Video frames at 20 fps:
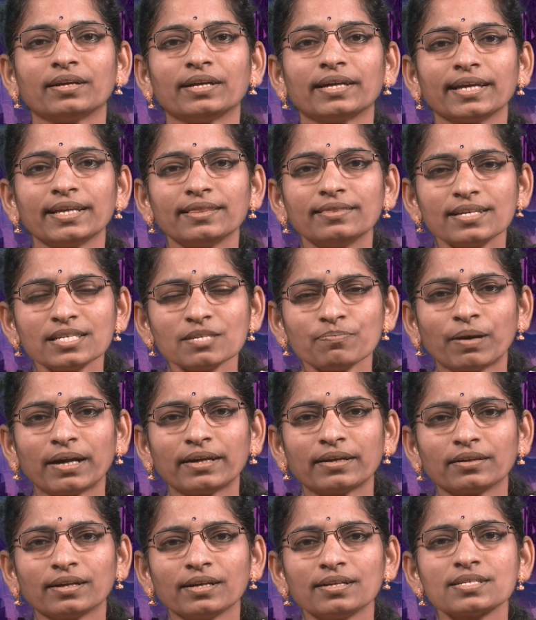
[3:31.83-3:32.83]
In this
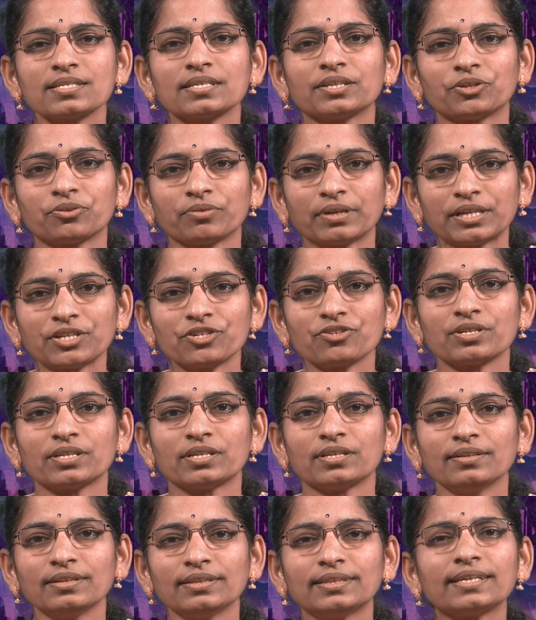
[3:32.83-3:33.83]
particular
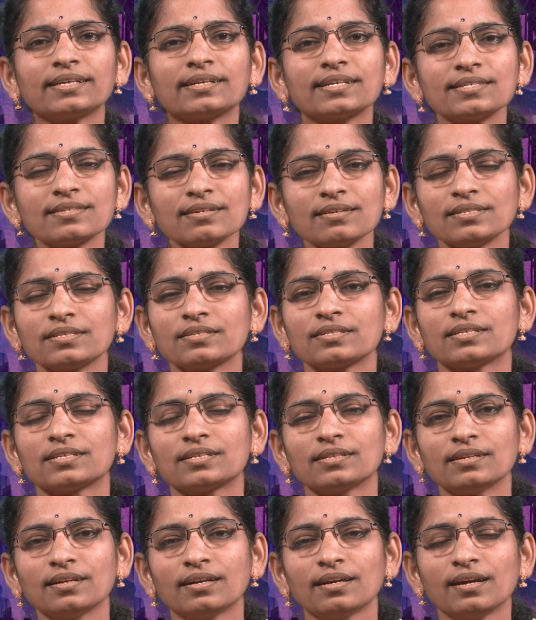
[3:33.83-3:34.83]
situation, the researcher